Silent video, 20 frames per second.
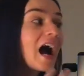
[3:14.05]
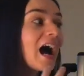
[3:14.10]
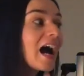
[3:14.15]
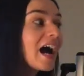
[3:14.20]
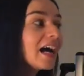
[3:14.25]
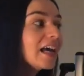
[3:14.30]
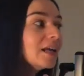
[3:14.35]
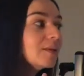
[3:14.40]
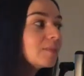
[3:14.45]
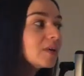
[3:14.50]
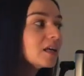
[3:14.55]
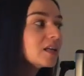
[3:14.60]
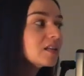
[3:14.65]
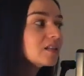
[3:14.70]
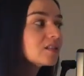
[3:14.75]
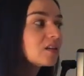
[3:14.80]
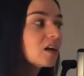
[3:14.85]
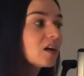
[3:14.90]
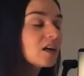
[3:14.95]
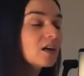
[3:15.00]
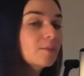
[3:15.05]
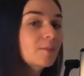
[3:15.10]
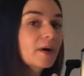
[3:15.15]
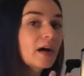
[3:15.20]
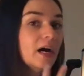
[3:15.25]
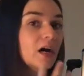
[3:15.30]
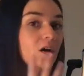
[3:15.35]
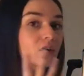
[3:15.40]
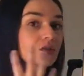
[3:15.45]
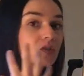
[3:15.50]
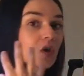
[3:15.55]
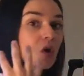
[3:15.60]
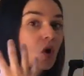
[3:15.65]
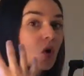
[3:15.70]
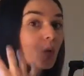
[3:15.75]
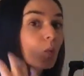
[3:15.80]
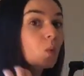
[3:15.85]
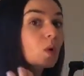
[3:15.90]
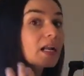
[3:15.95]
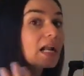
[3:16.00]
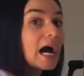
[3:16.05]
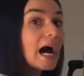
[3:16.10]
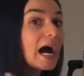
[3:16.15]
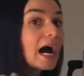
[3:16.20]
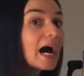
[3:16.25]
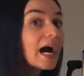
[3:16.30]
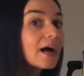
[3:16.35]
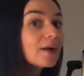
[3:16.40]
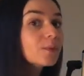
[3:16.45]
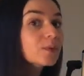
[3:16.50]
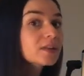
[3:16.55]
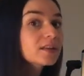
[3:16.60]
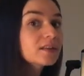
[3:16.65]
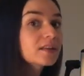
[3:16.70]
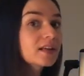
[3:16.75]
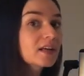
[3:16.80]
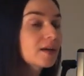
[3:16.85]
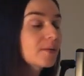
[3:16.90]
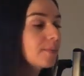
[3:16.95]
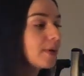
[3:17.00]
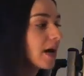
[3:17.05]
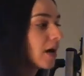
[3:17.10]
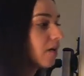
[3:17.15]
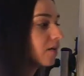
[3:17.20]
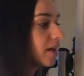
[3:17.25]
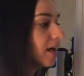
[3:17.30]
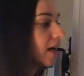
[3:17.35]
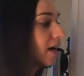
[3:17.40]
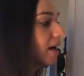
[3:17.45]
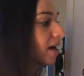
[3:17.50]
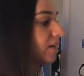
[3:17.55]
I am gonna talk about what I would think about